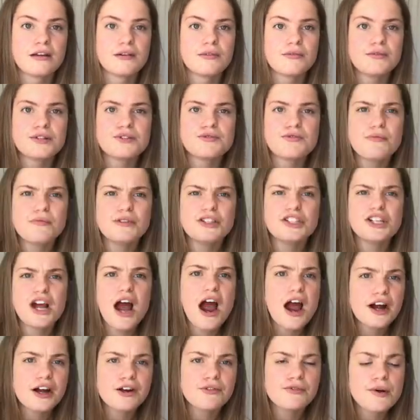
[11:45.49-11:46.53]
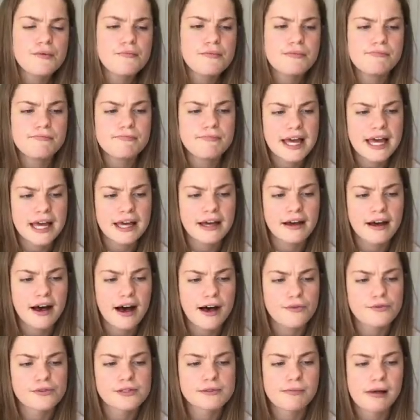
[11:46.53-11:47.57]
"What's wrong with sharing a room with me?"
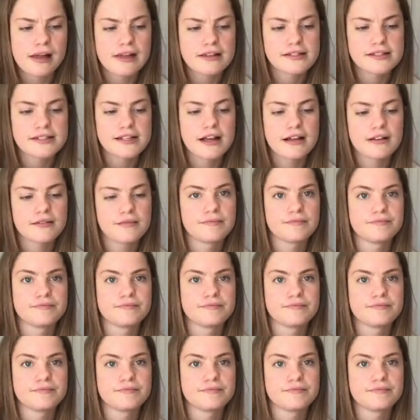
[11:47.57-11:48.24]
huffed Spencer.